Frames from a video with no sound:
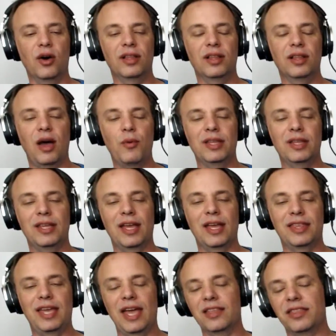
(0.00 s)
I want to
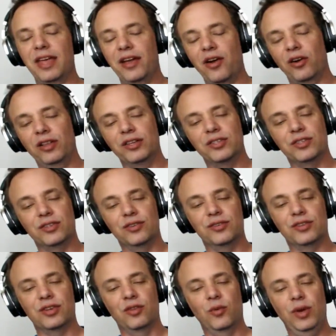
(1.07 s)
again thank our listeners
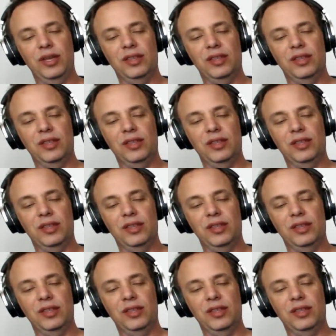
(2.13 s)
of the week.